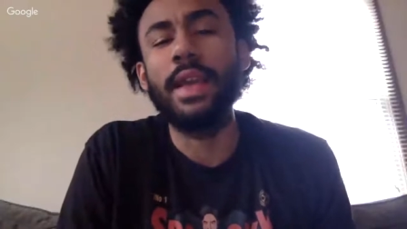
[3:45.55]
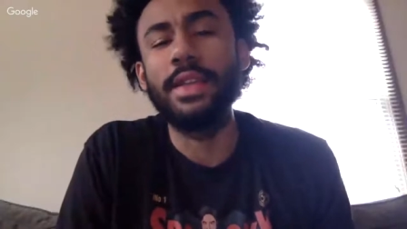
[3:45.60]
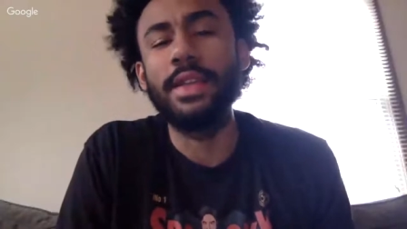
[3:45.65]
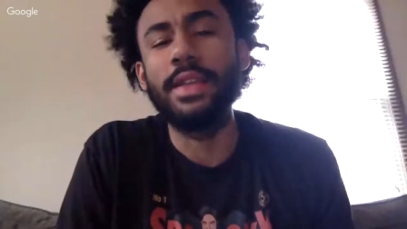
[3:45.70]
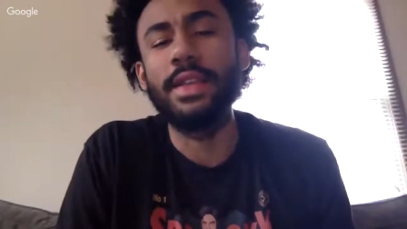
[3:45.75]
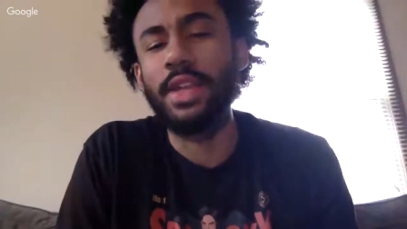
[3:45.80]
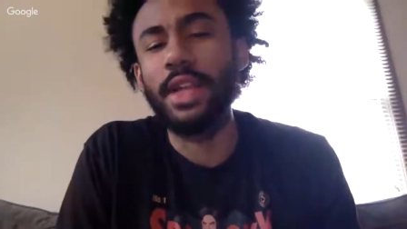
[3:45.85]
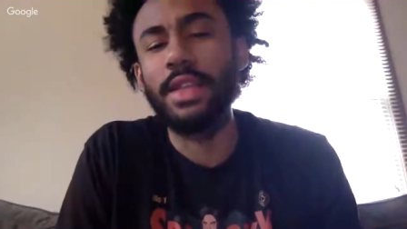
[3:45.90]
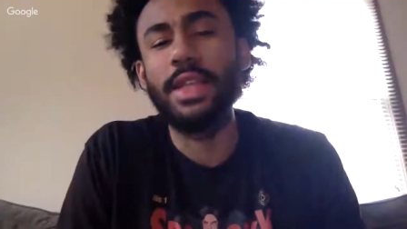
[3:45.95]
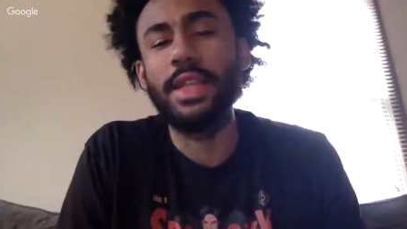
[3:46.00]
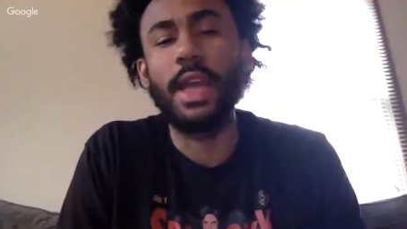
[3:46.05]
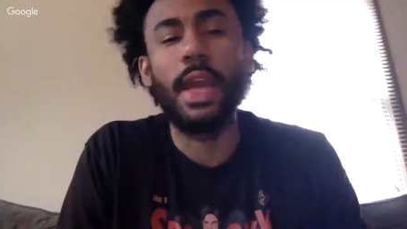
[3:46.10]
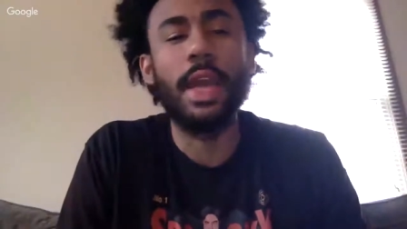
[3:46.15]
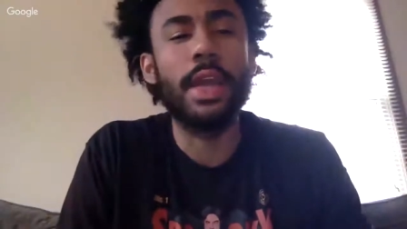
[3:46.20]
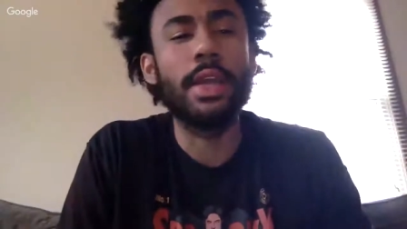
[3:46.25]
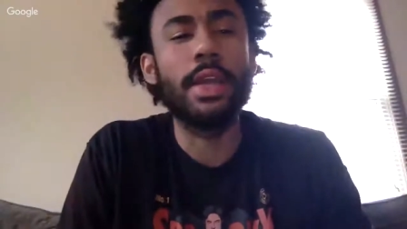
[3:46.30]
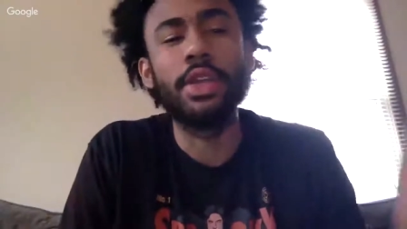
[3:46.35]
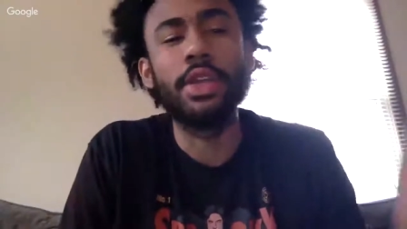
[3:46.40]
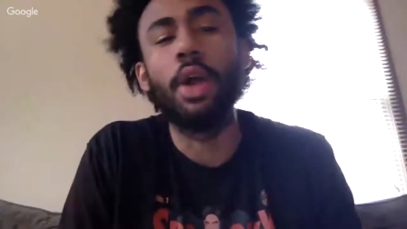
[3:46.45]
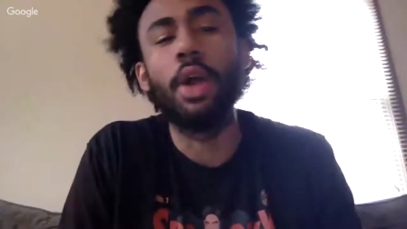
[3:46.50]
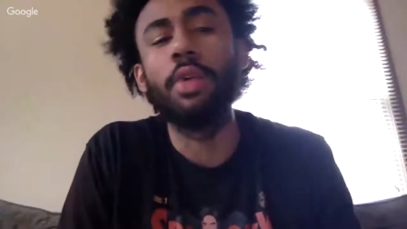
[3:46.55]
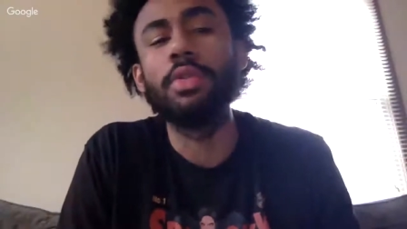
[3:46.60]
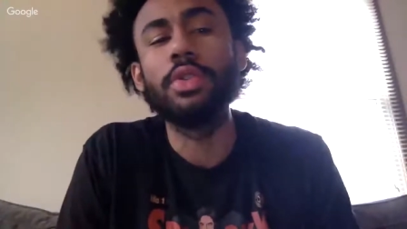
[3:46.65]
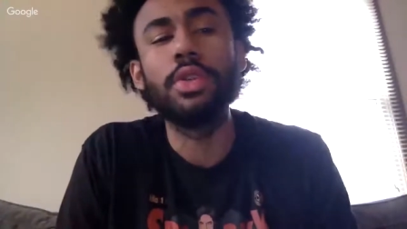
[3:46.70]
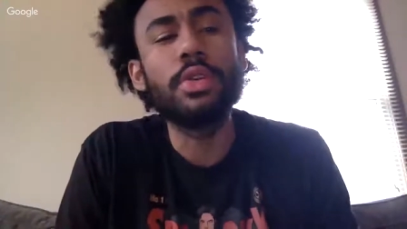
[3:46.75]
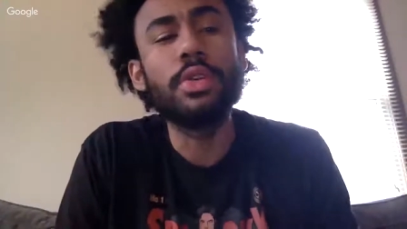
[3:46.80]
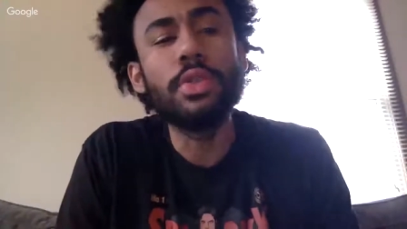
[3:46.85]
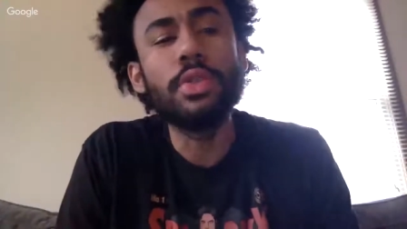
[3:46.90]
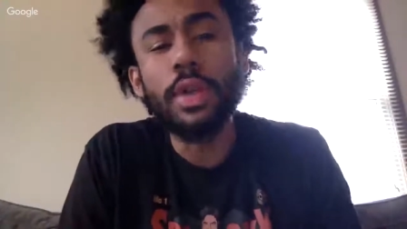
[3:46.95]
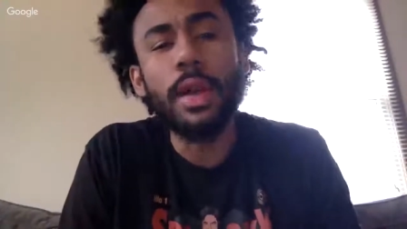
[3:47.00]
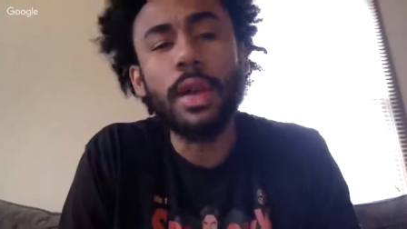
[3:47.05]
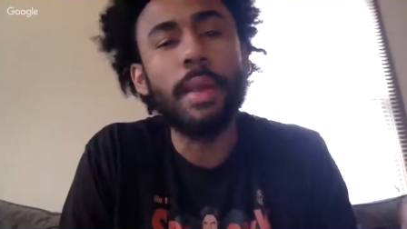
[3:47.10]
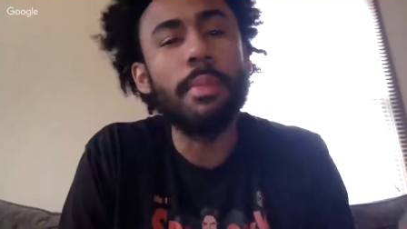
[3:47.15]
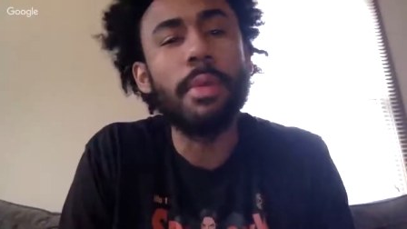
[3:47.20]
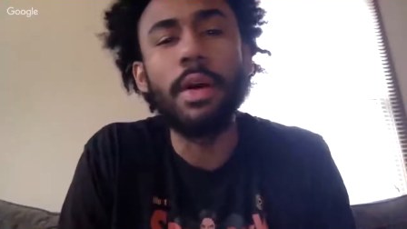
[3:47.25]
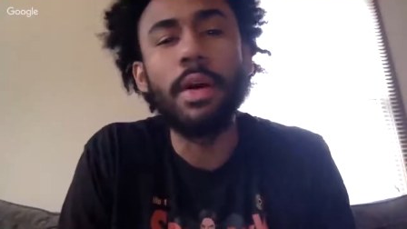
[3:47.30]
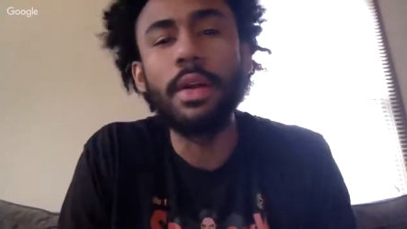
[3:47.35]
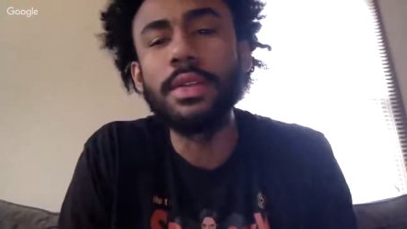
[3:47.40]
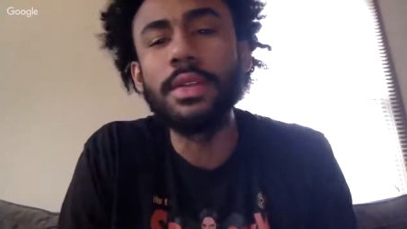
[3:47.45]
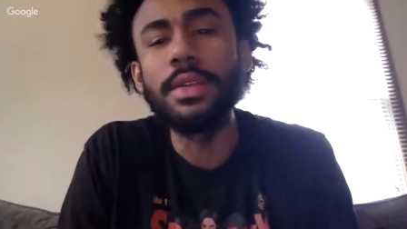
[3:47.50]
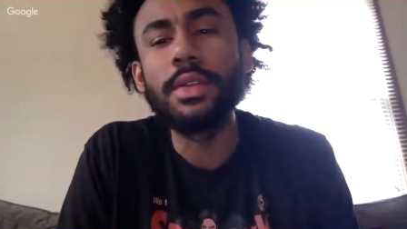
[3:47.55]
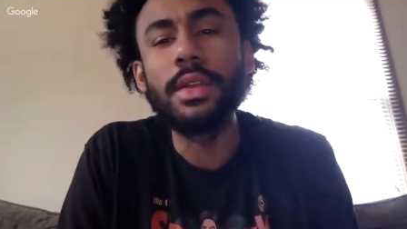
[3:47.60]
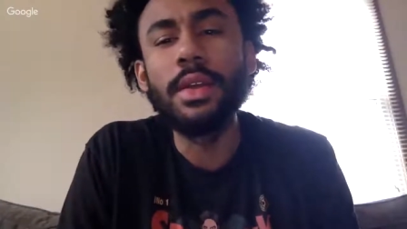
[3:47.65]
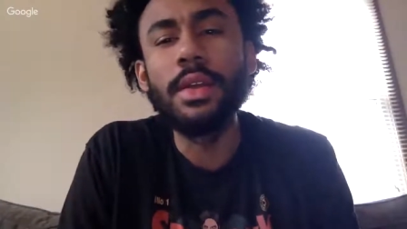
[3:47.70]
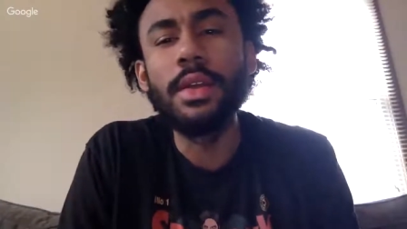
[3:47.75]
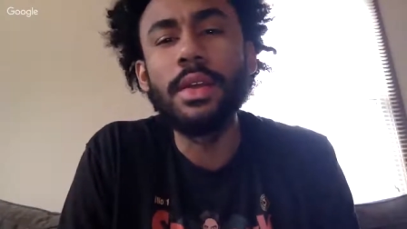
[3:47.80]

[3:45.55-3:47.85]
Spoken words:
he's going to take, 2 dribbles,